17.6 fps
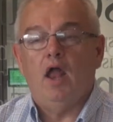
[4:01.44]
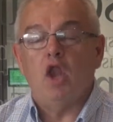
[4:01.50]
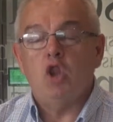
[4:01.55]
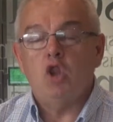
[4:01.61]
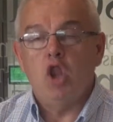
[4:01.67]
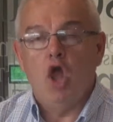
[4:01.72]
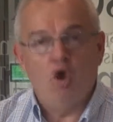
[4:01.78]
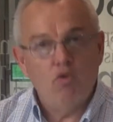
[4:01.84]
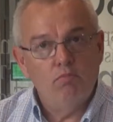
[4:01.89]

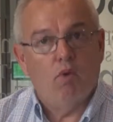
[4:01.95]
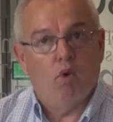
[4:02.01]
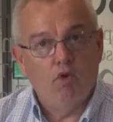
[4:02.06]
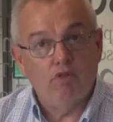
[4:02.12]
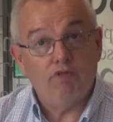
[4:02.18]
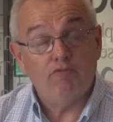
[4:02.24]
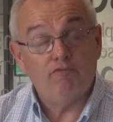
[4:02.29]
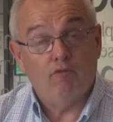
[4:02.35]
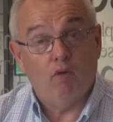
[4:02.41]
No
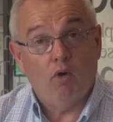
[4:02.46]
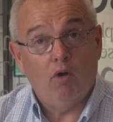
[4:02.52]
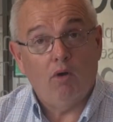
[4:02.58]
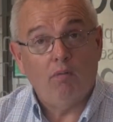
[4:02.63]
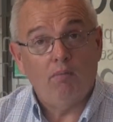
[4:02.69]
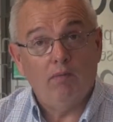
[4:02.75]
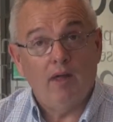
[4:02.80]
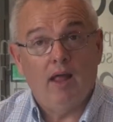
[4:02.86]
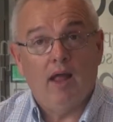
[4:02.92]
more than
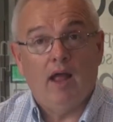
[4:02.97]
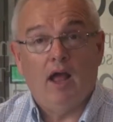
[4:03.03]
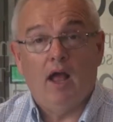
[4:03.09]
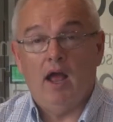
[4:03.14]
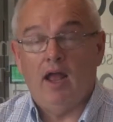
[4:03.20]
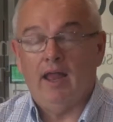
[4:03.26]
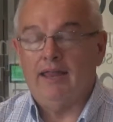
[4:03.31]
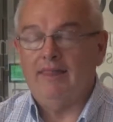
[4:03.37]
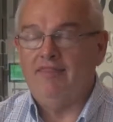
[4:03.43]
4.
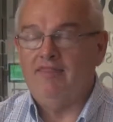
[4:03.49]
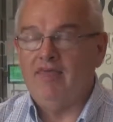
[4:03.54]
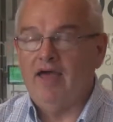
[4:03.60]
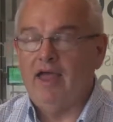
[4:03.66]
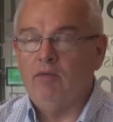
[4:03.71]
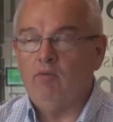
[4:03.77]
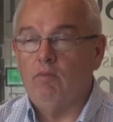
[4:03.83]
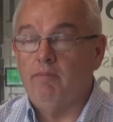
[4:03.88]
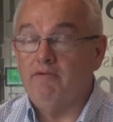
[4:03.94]

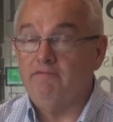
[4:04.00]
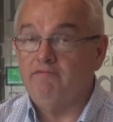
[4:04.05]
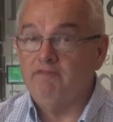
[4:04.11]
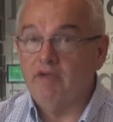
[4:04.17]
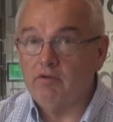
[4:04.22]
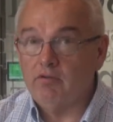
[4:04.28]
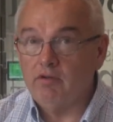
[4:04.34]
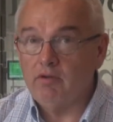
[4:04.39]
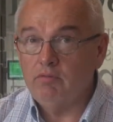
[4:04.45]
They will be
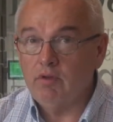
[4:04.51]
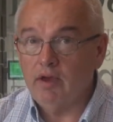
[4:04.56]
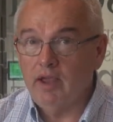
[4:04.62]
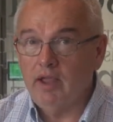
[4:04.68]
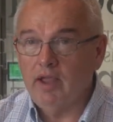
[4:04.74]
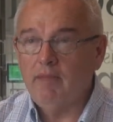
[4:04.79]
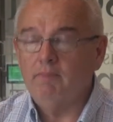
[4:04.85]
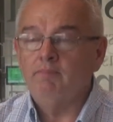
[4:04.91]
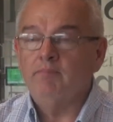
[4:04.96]
very
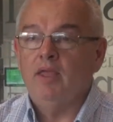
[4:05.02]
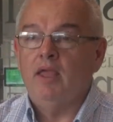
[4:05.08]
rare.